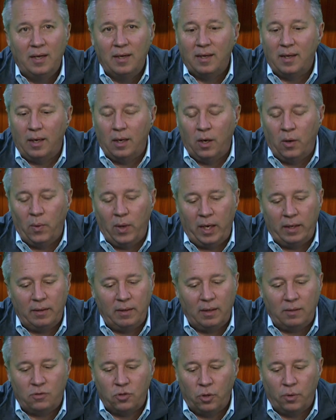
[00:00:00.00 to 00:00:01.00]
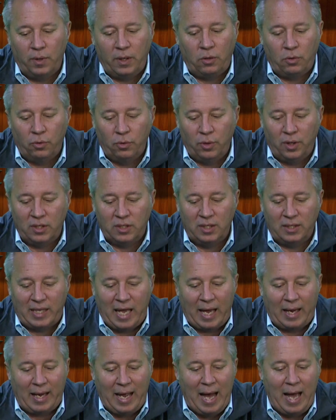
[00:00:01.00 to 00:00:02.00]
You know what? Torrey Krug isn't
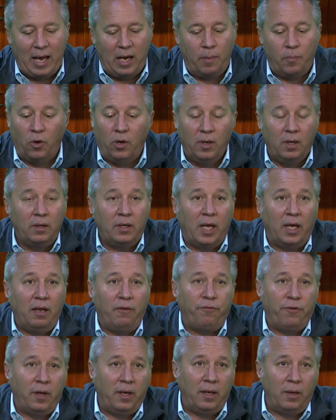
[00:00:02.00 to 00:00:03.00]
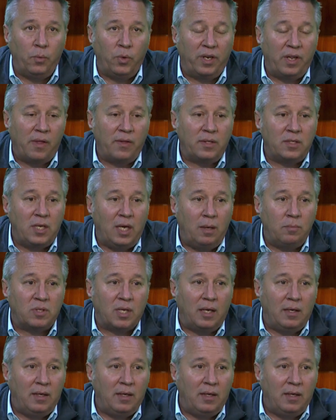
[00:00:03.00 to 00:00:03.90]
that guy anymore. Can he fit in with other teams that